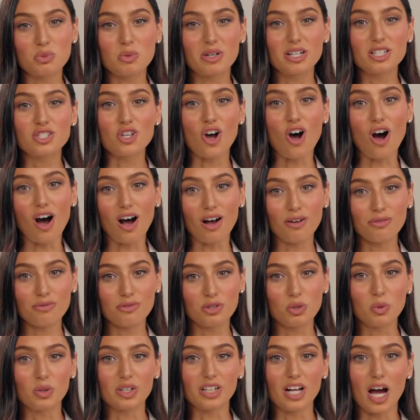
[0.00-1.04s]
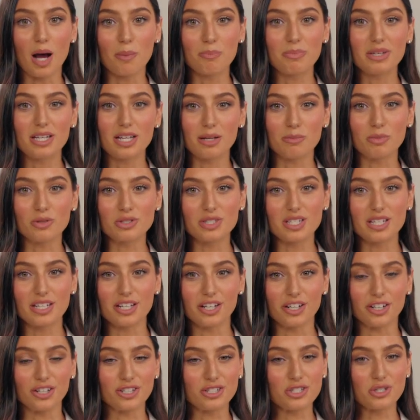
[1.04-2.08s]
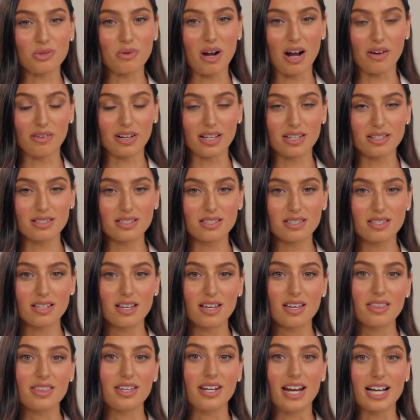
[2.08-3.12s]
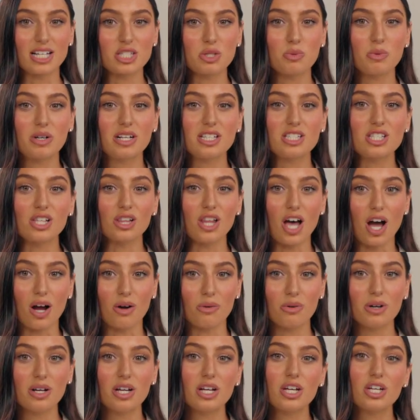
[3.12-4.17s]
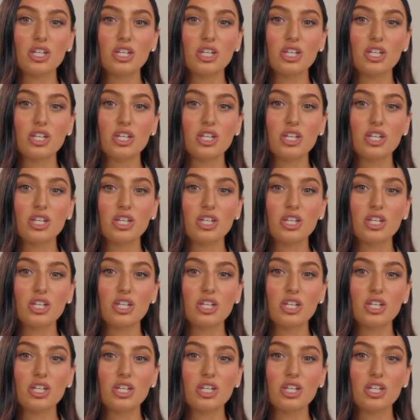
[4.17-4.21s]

one is off. You will not be able to hear your surroundings. The next one is low.